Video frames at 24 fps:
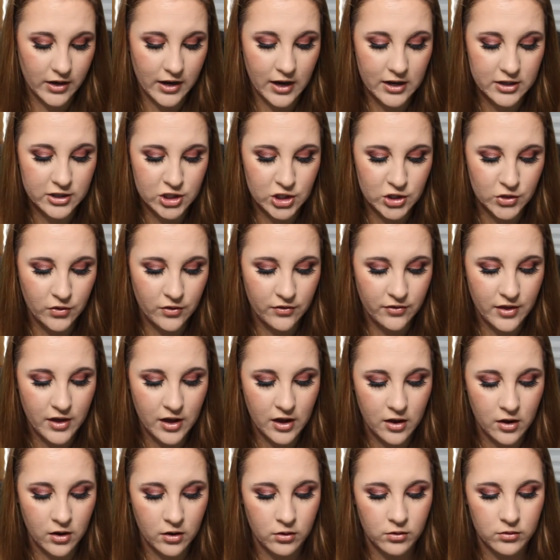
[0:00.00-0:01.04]
got 2 of
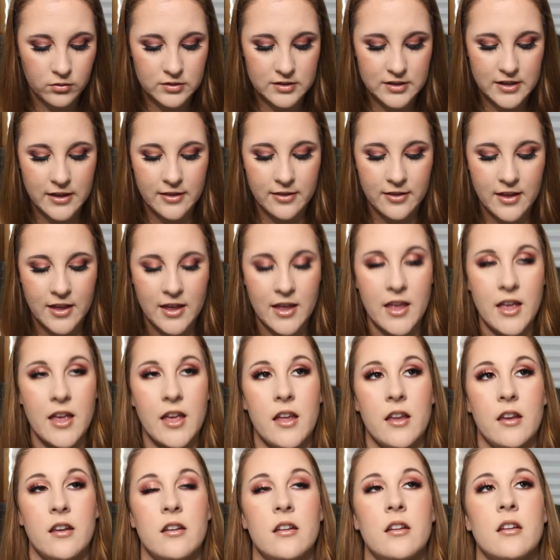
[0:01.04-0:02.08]
those, and
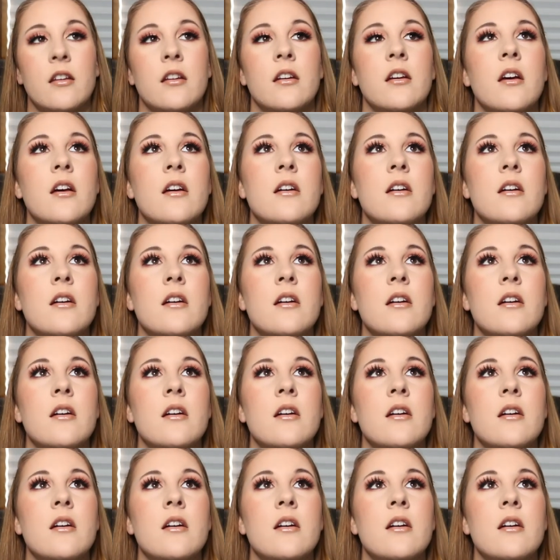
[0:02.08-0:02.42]
then